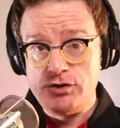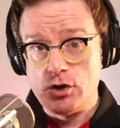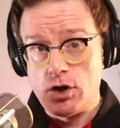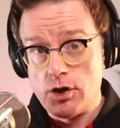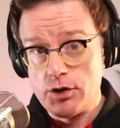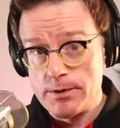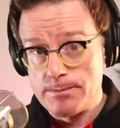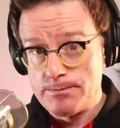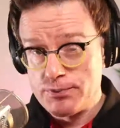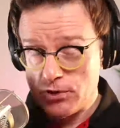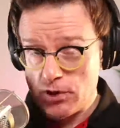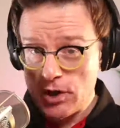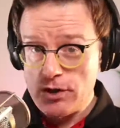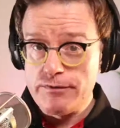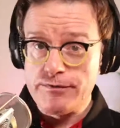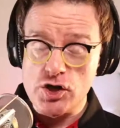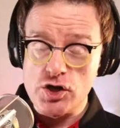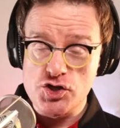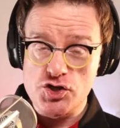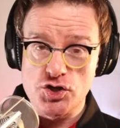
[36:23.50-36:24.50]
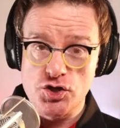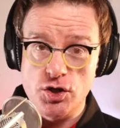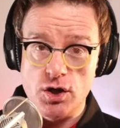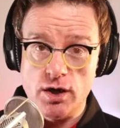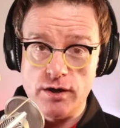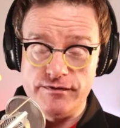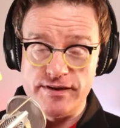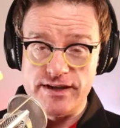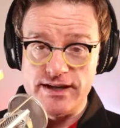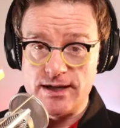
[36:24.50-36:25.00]
on the pro version
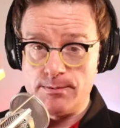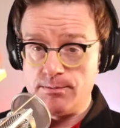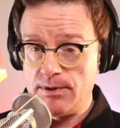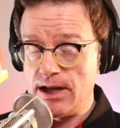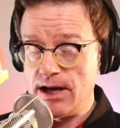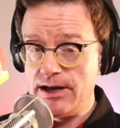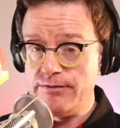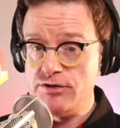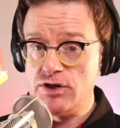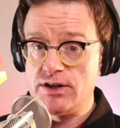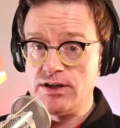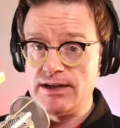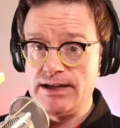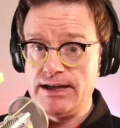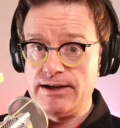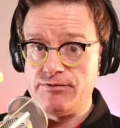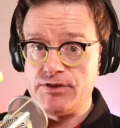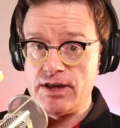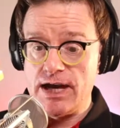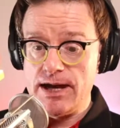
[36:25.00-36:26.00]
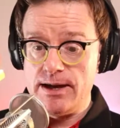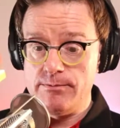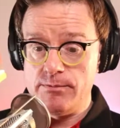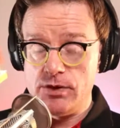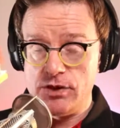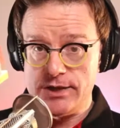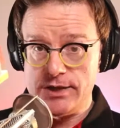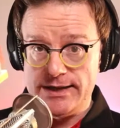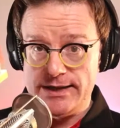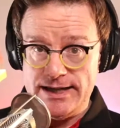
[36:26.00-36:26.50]
of Ecamm Live, you can give them
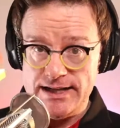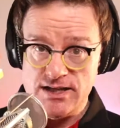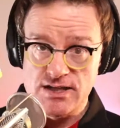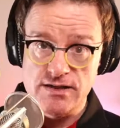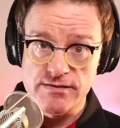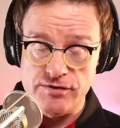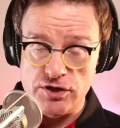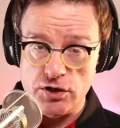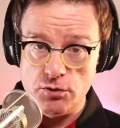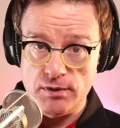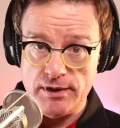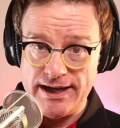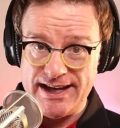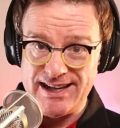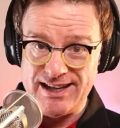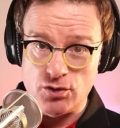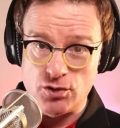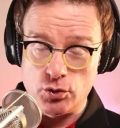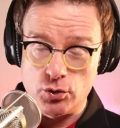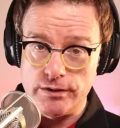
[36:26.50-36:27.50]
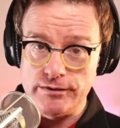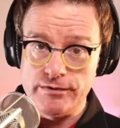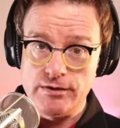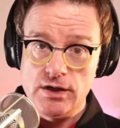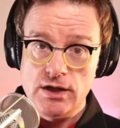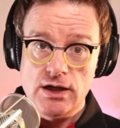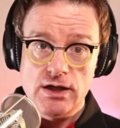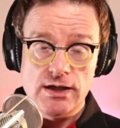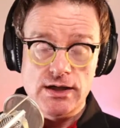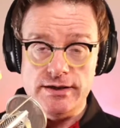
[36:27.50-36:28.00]
the interview link, or if
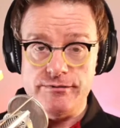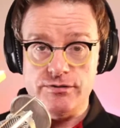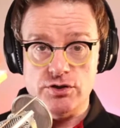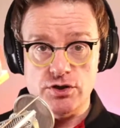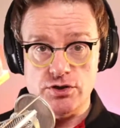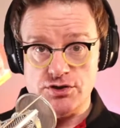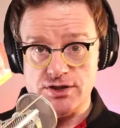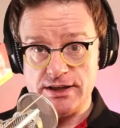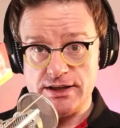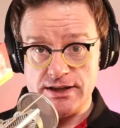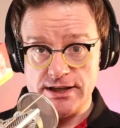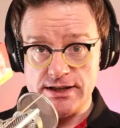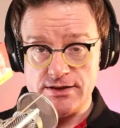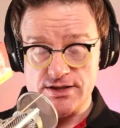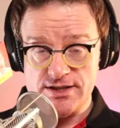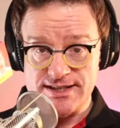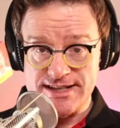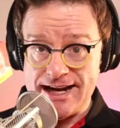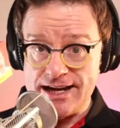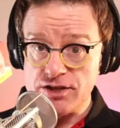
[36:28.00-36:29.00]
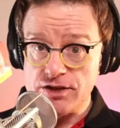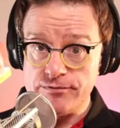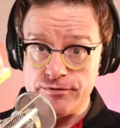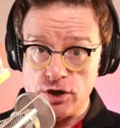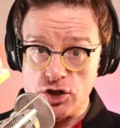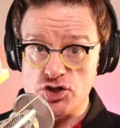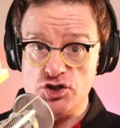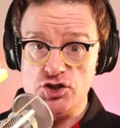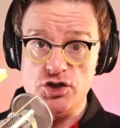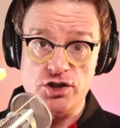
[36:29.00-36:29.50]
you're using the standard
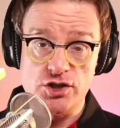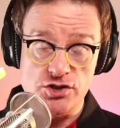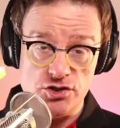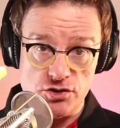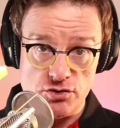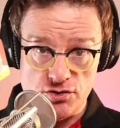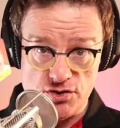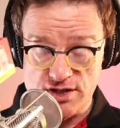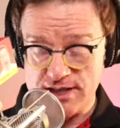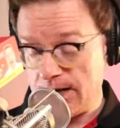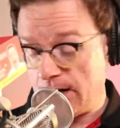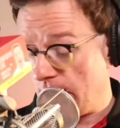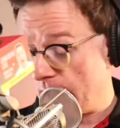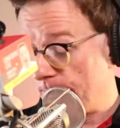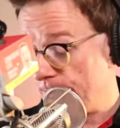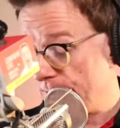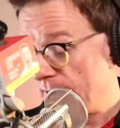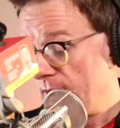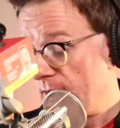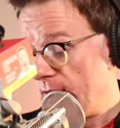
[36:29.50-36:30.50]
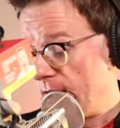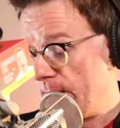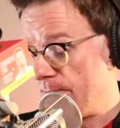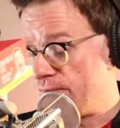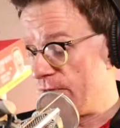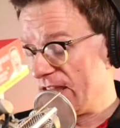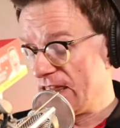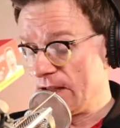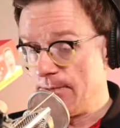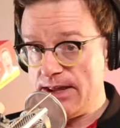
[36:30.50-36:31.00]
version, you could use Skype and
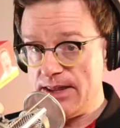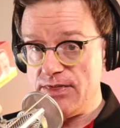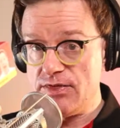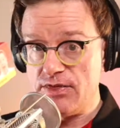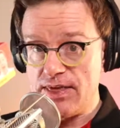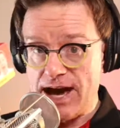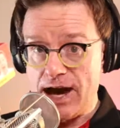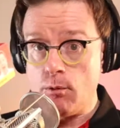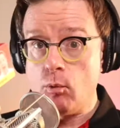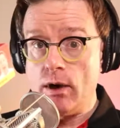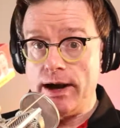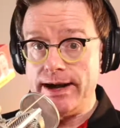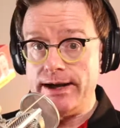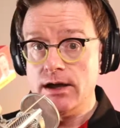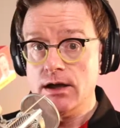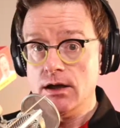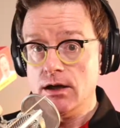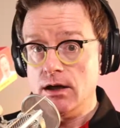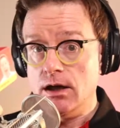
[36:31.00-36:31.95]
bring them in that way,